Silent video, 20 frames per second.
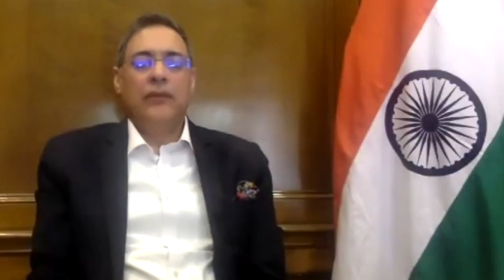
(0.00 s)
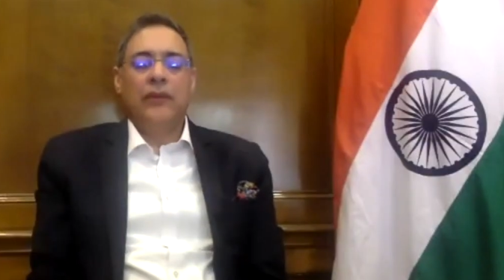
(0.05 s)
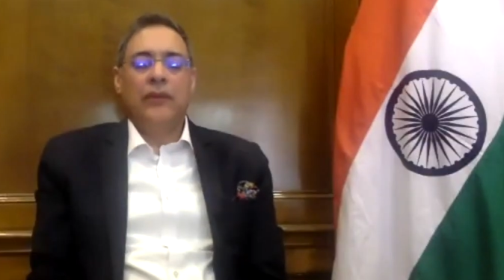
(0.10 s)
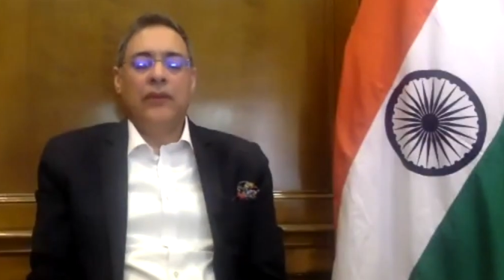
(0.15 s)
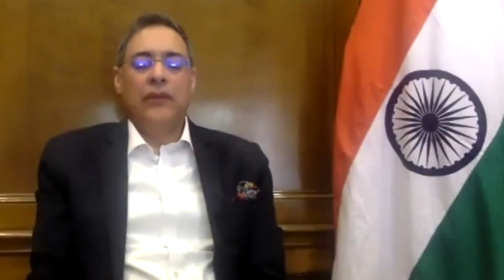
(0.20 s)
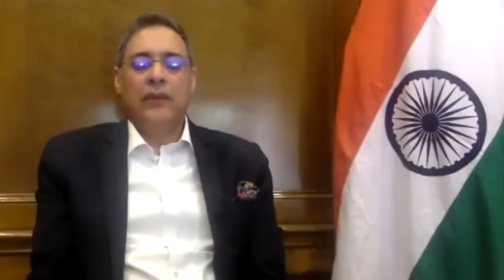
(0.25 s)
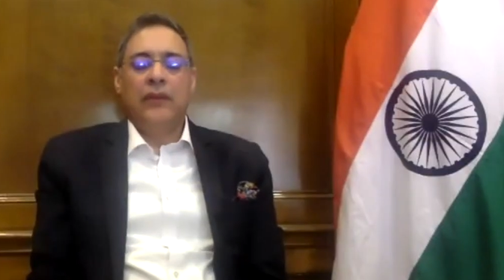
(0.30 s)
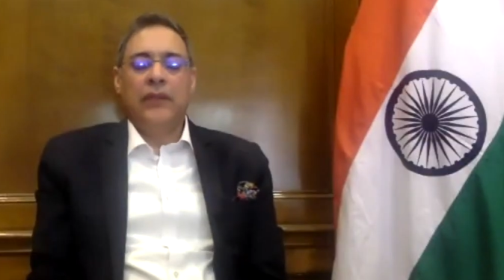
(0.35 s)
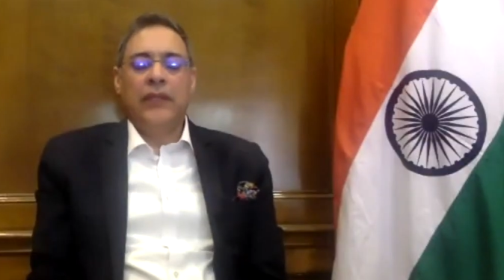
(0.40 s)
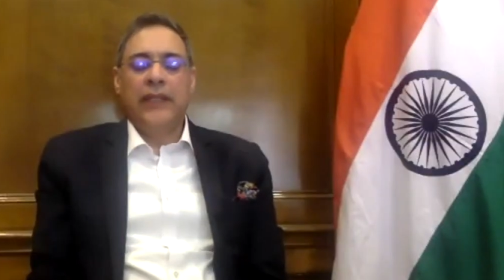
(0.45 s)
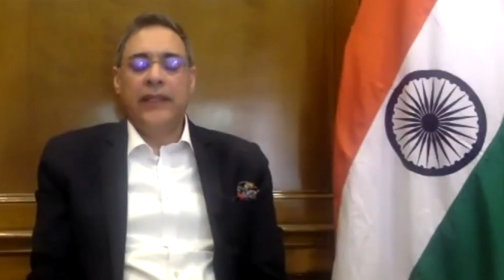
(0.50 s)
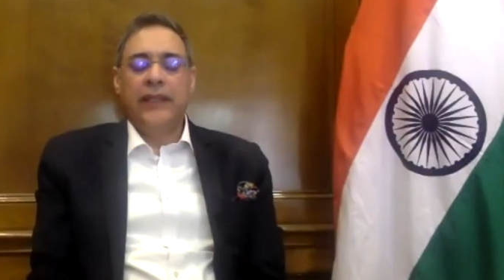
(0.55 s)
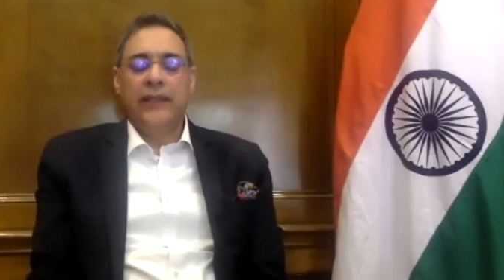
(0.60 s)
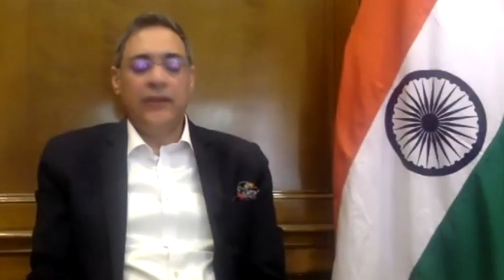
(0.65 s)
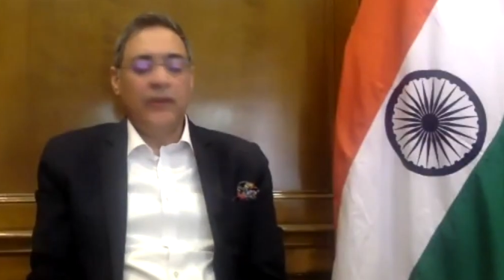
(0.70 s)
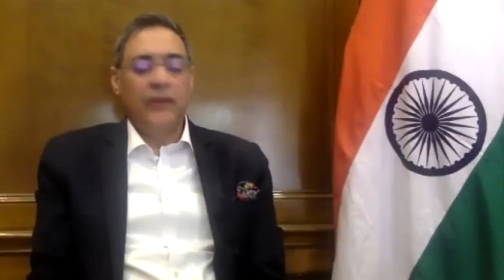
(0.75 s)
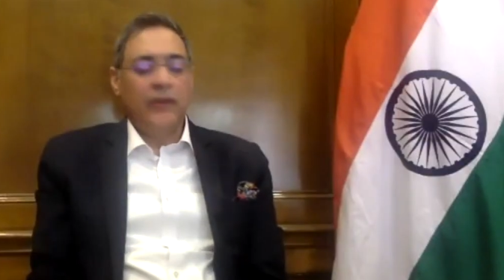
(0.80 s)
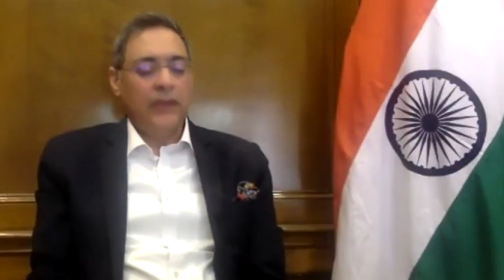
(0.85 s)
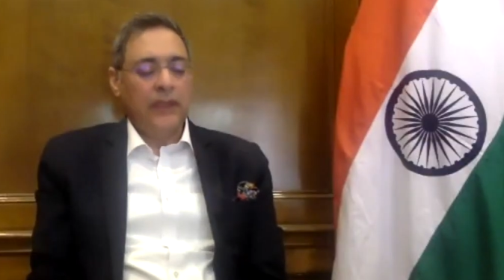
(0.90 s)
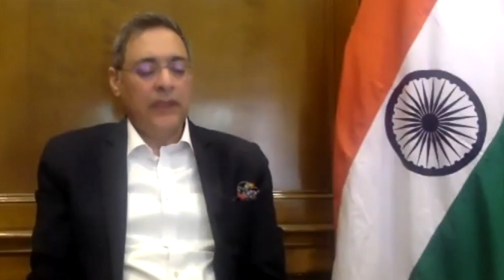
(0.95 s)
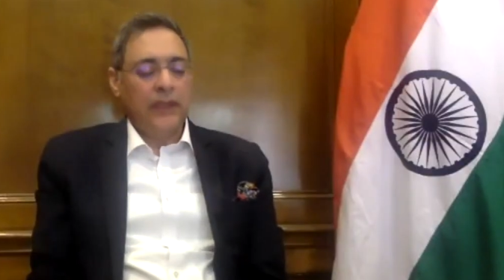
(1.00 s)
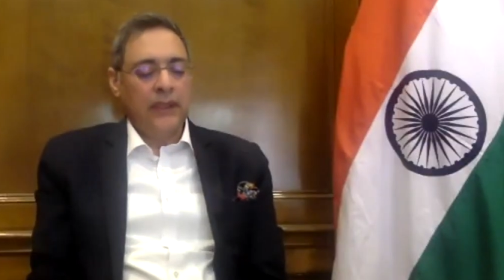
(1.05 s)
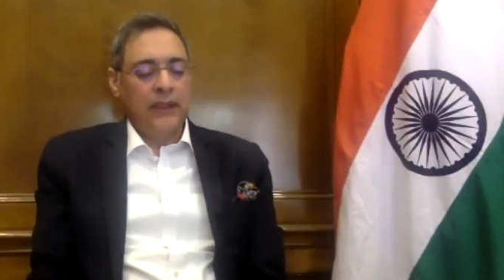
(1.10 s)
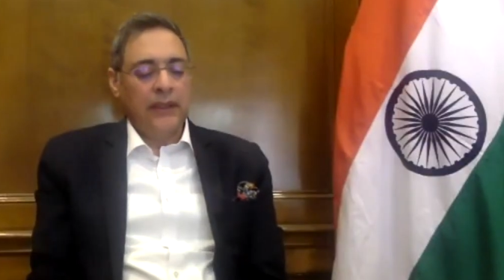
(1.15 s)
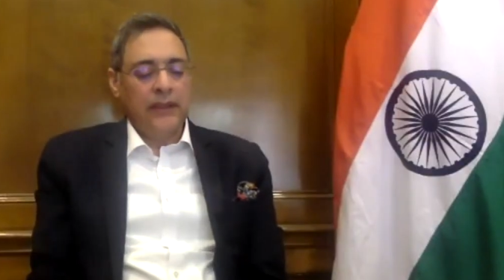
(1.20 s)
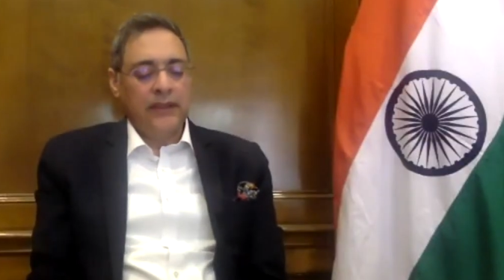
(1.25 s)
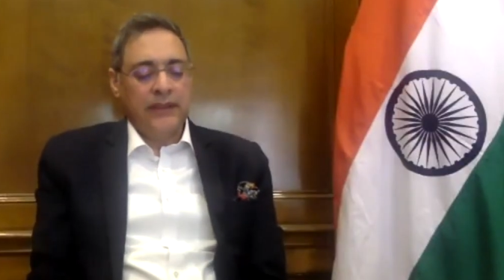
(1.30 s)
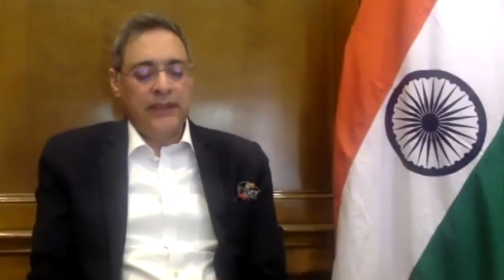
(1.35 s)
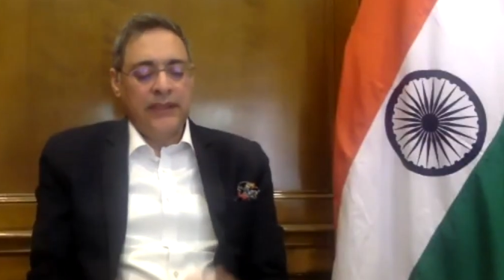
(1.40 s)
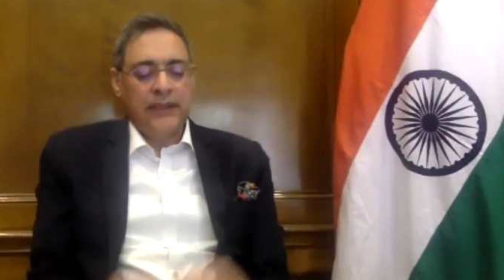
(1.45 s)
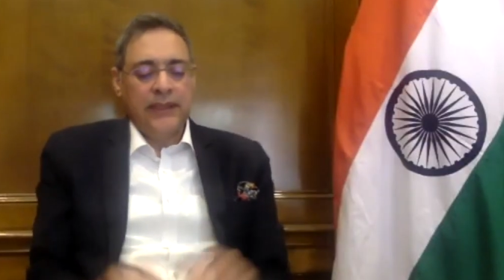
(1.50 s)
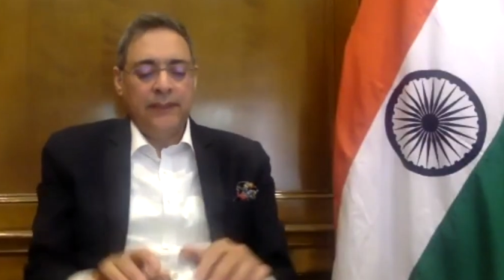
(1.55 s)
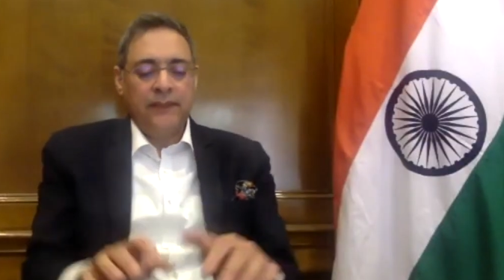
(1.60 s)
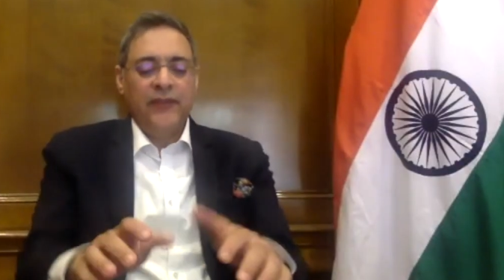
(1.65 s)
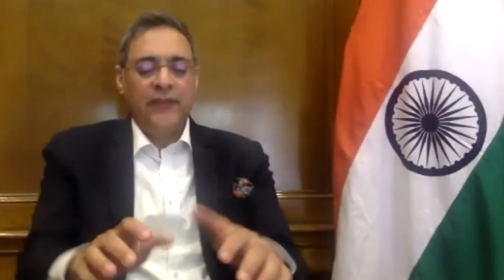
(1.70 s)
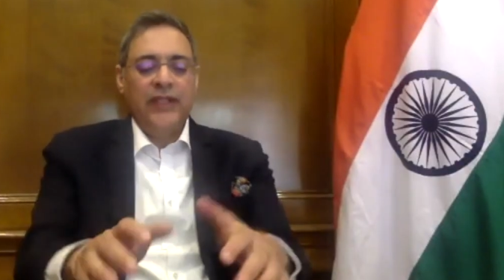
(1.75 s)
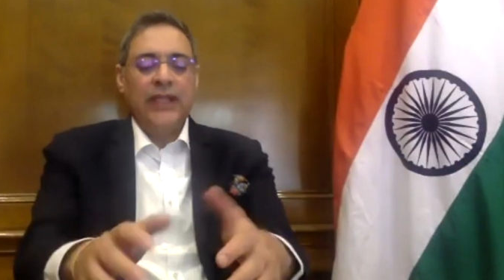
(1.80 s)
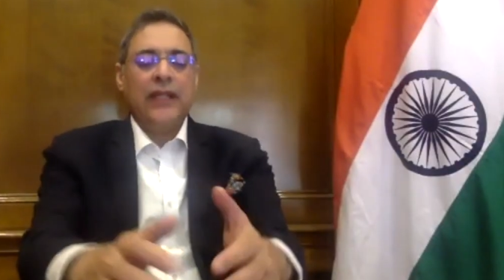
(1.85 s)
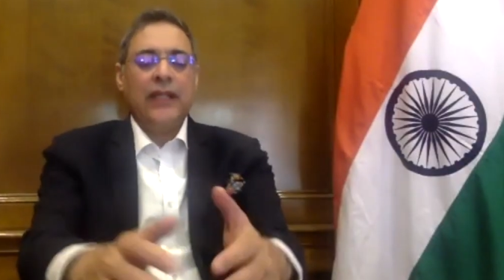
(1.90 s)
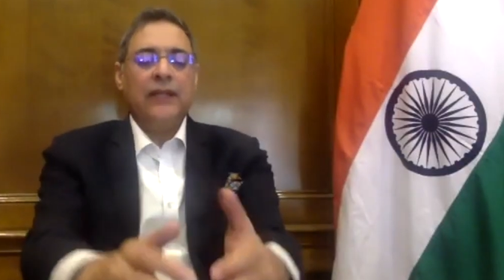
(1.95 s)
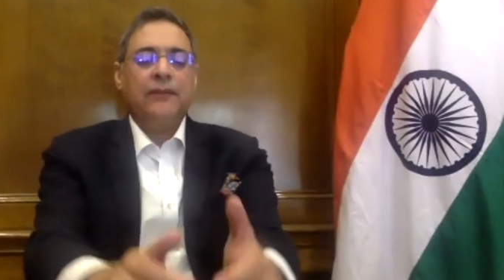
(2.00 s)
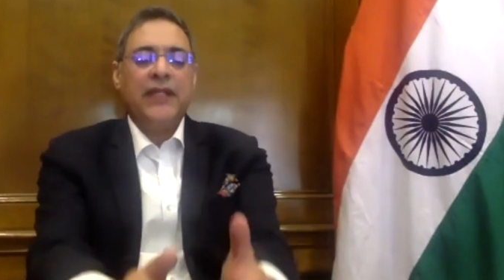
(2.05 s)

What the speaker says: there is no, we are